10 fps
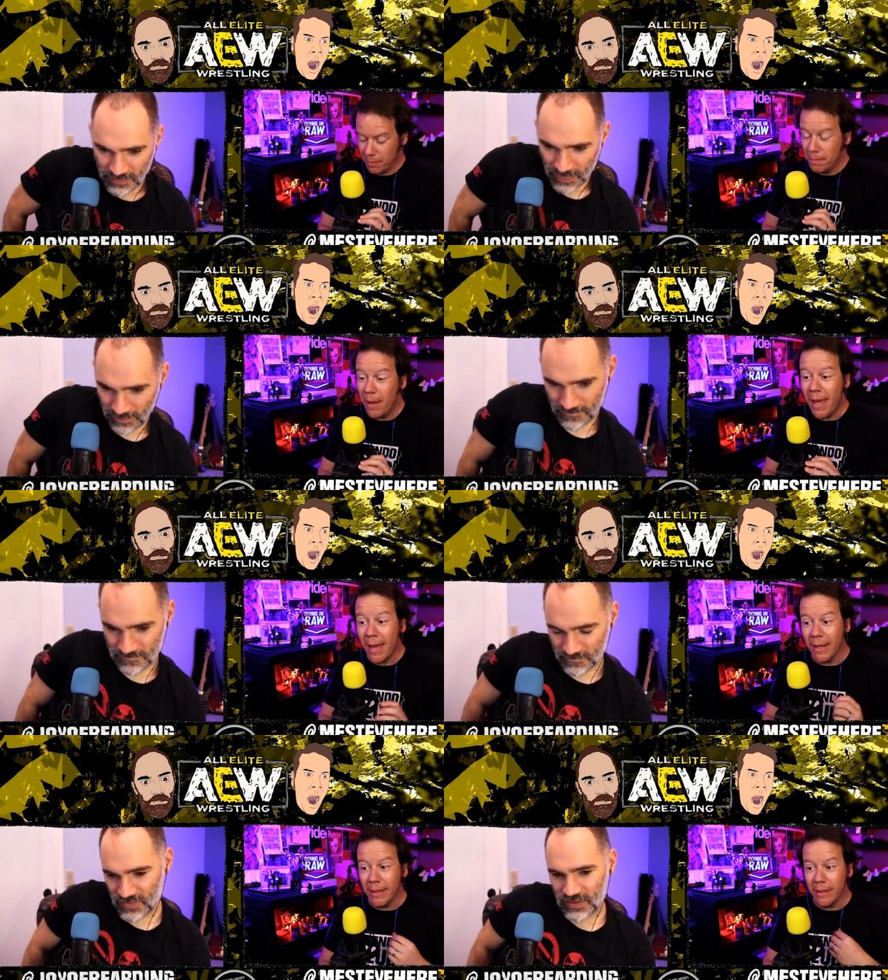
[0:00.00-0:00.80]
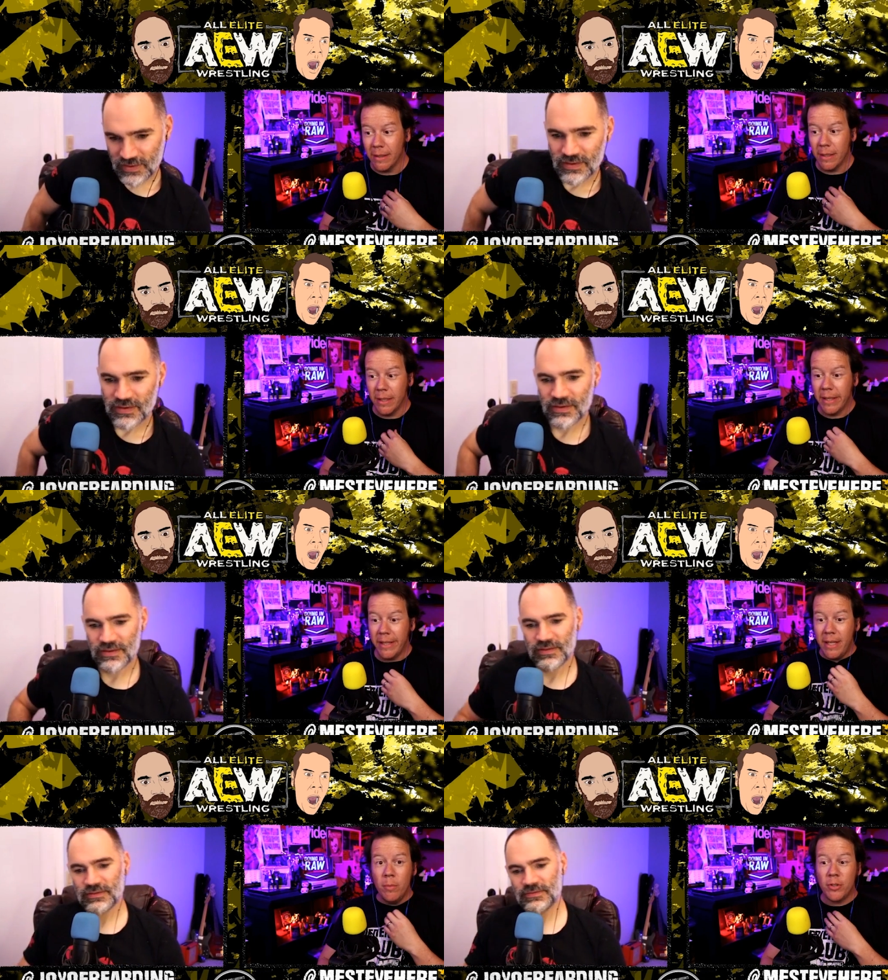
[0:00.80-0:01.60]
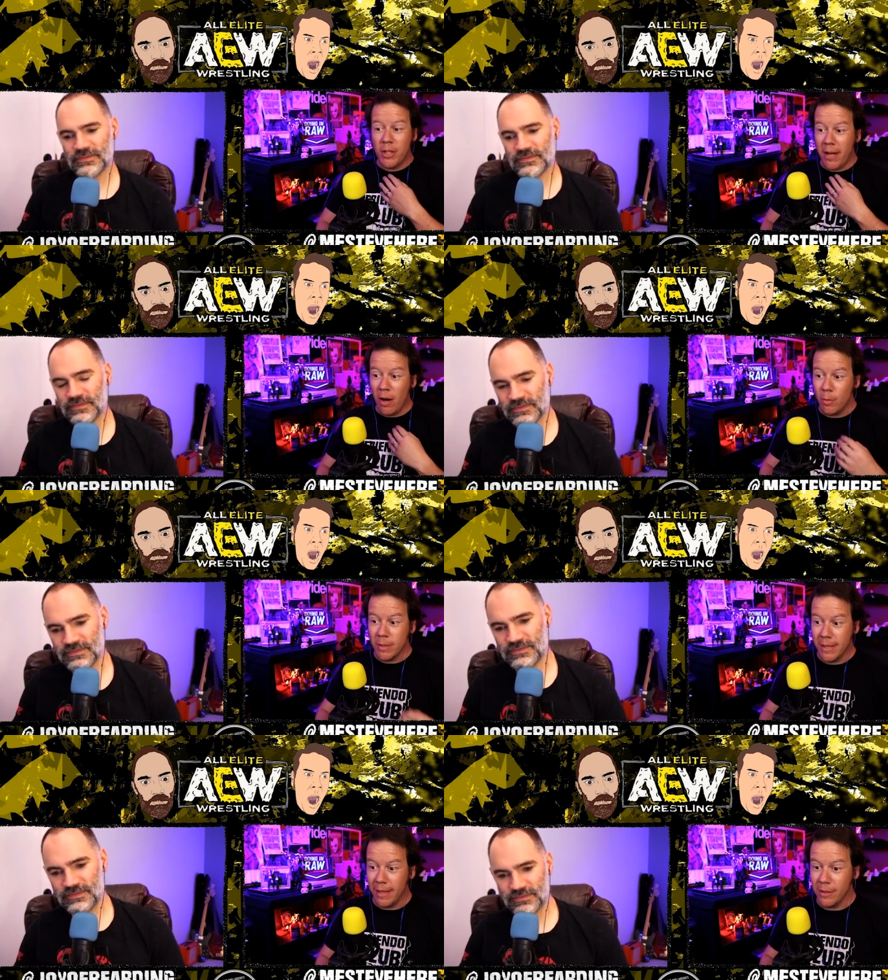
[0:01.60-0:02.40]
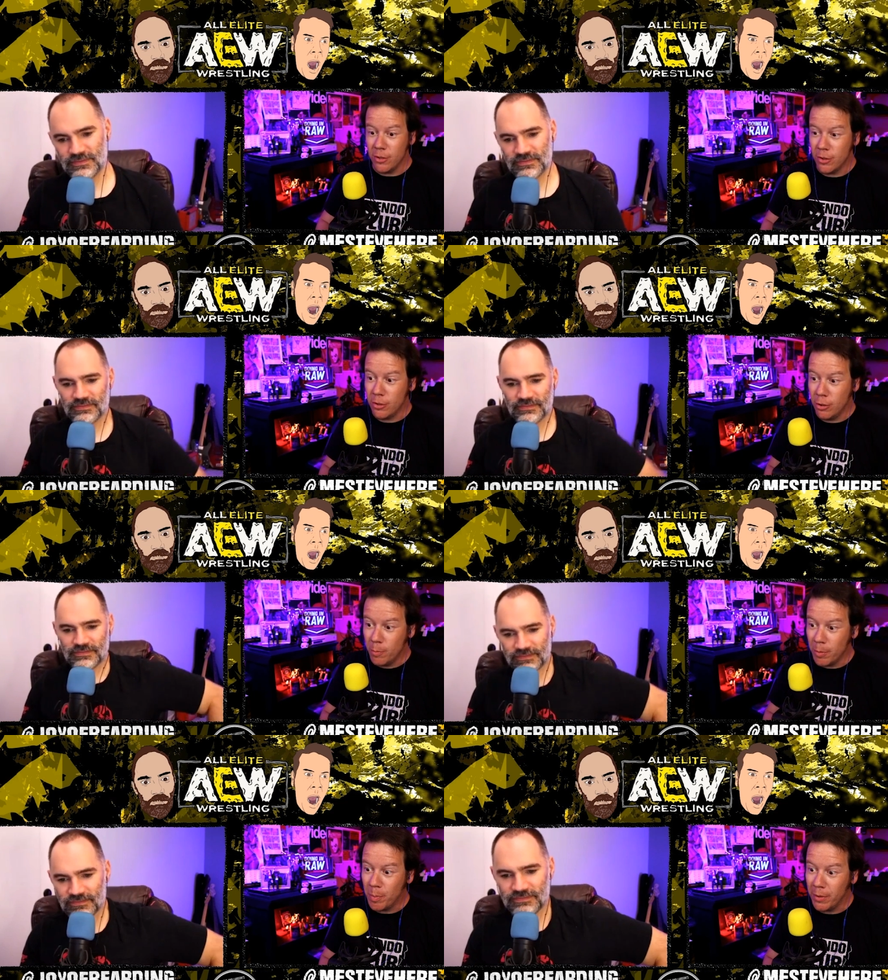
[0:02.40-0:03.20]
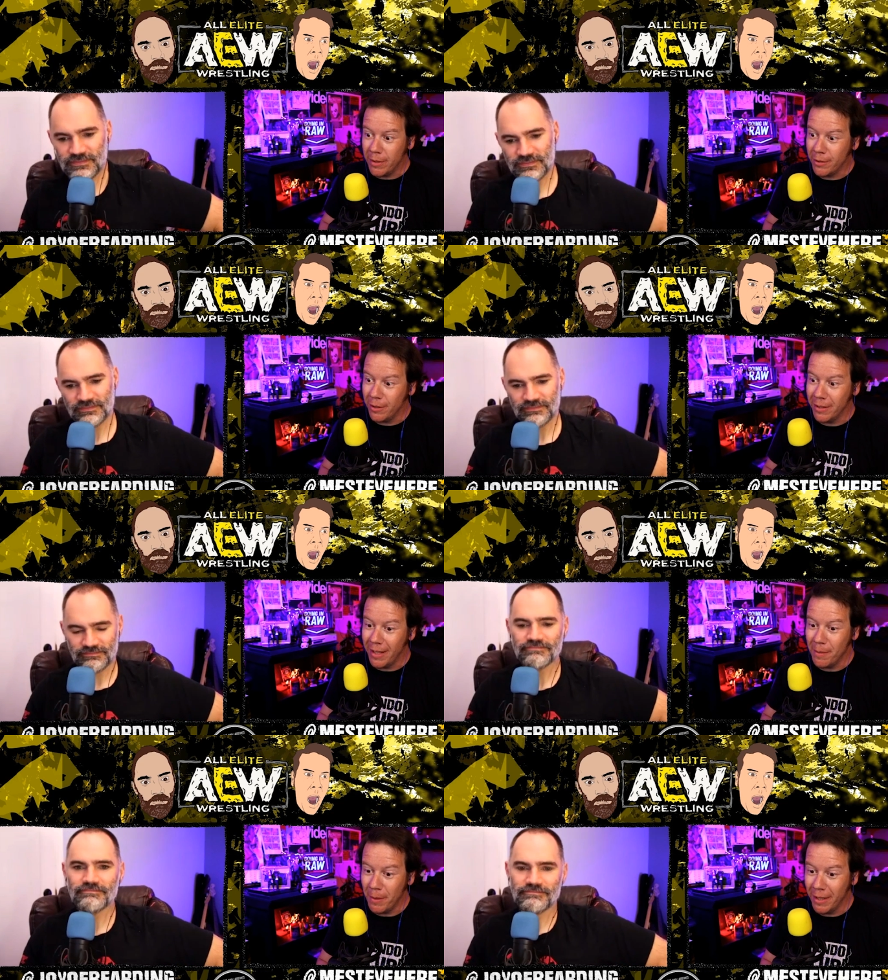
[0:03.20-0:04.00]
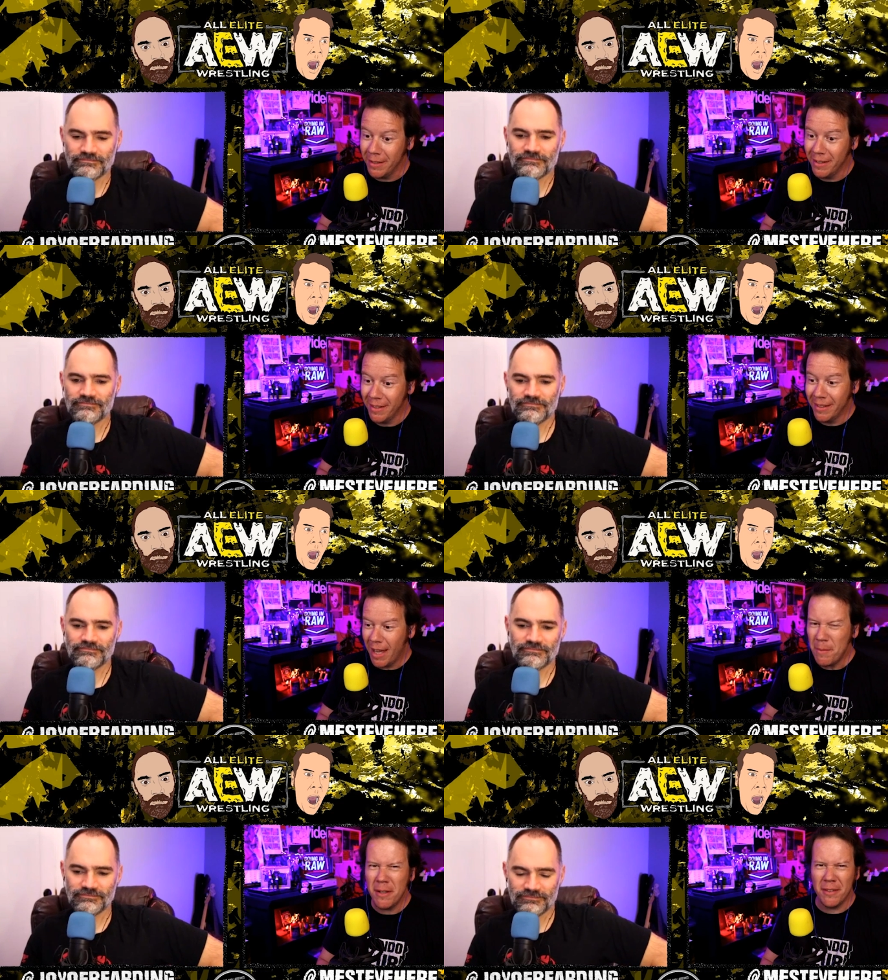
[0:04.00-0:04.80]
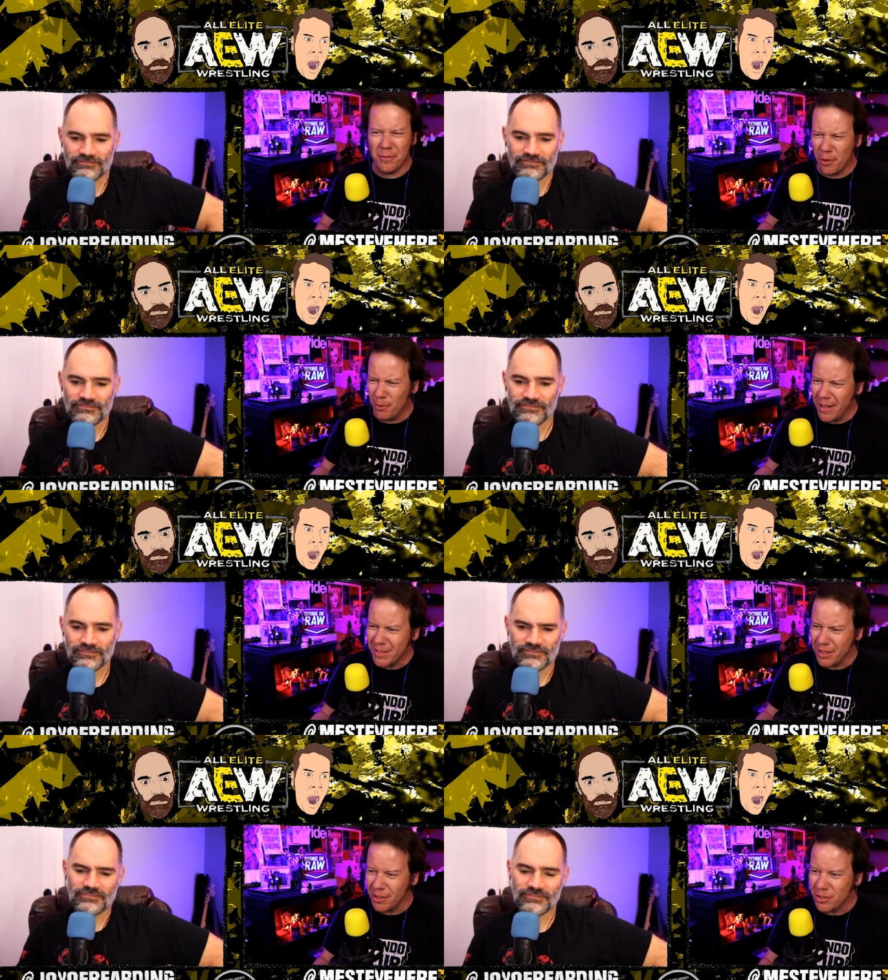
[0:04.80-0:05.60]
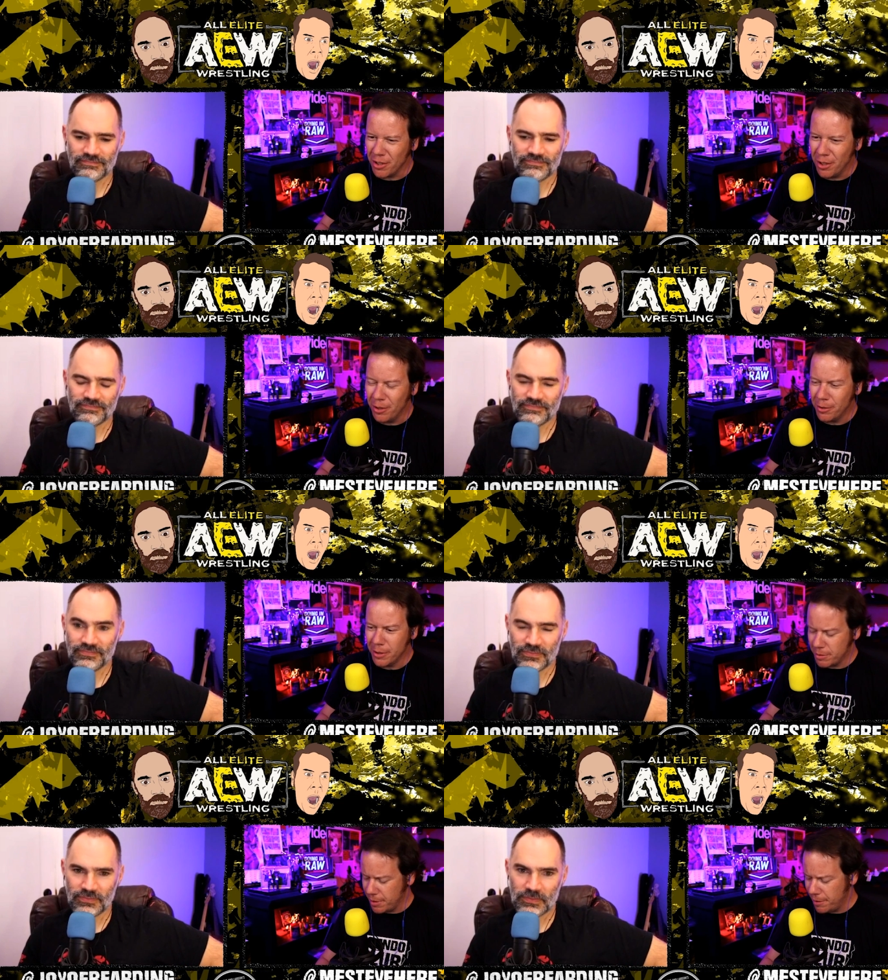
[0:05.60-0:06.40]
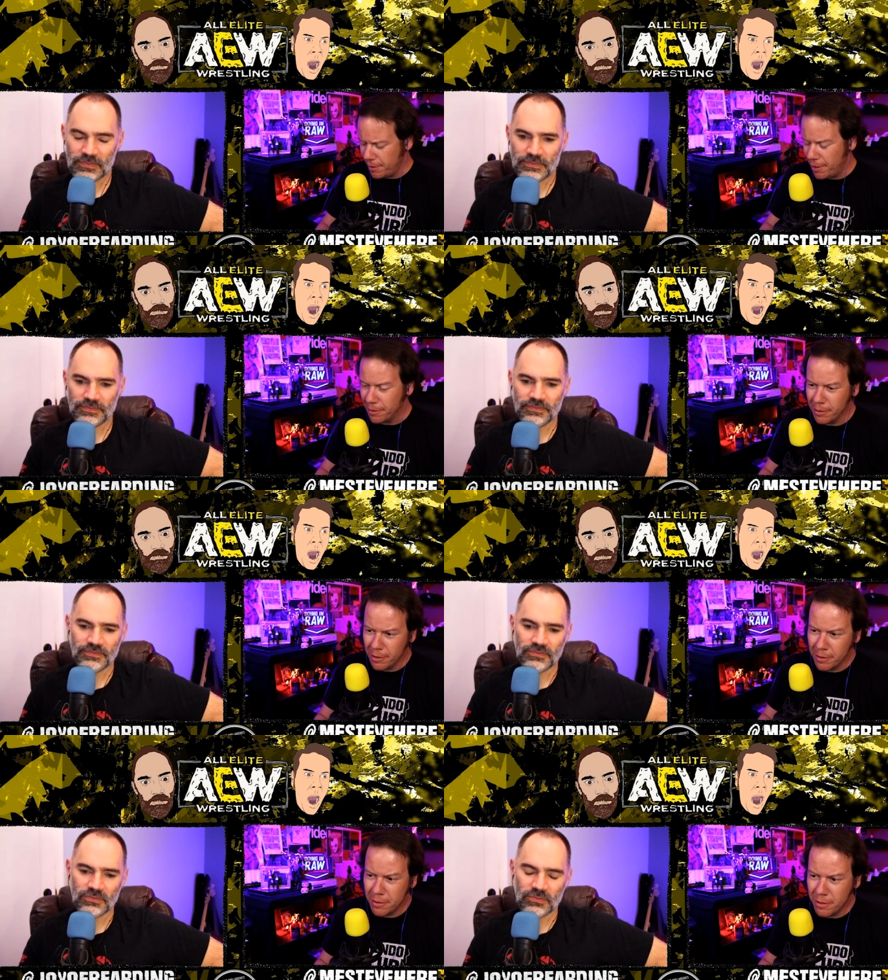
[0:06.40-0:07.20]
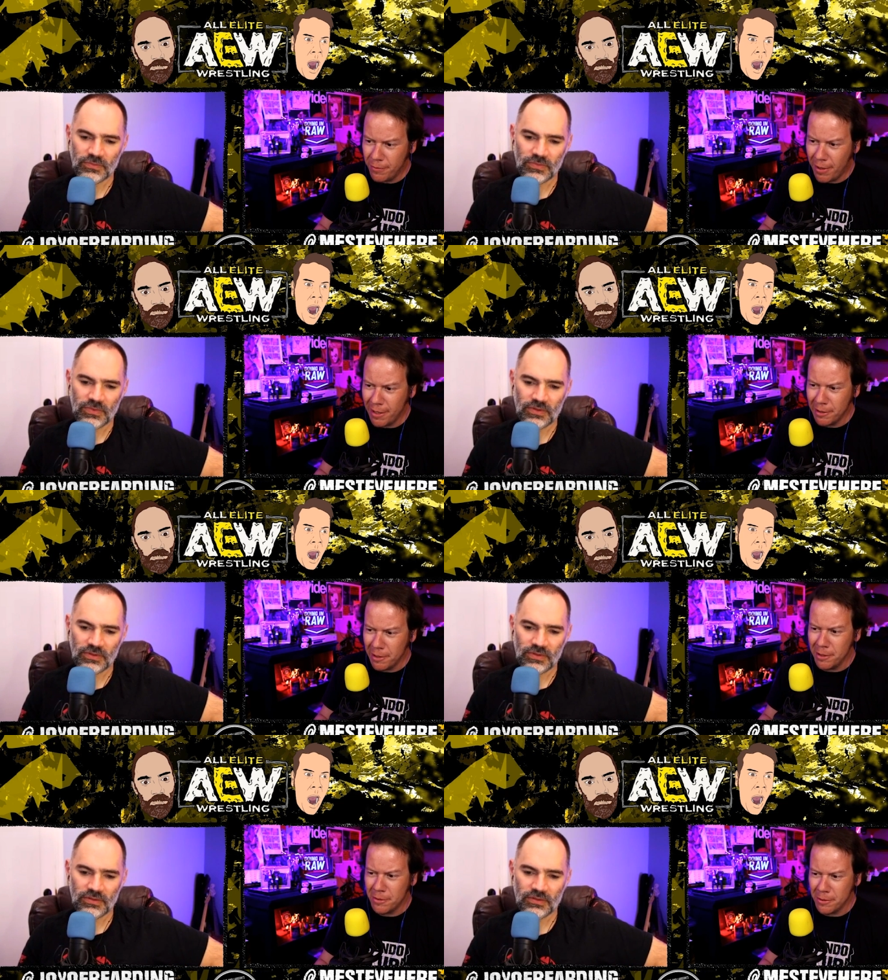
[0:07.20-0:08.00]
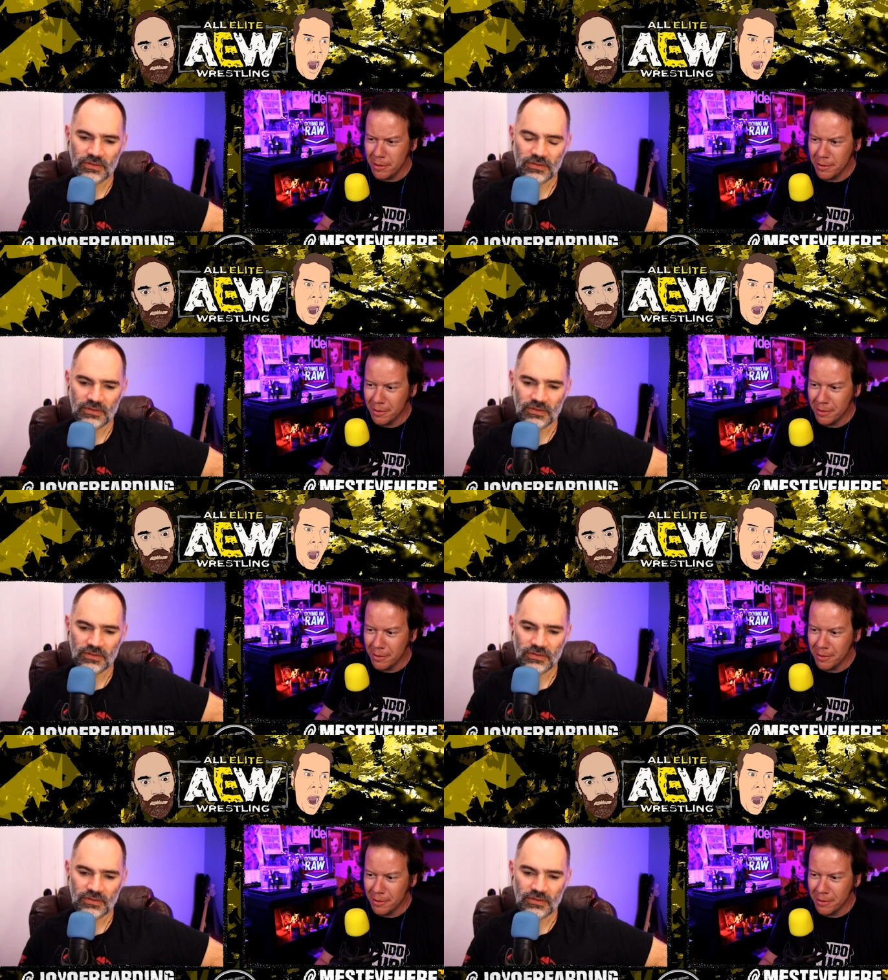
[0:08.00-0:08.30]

Speaker 1: "Man." He JR was getting super political tonight, man. I mean, for a wrestling show, he was saying, "Yeah, dividing the country."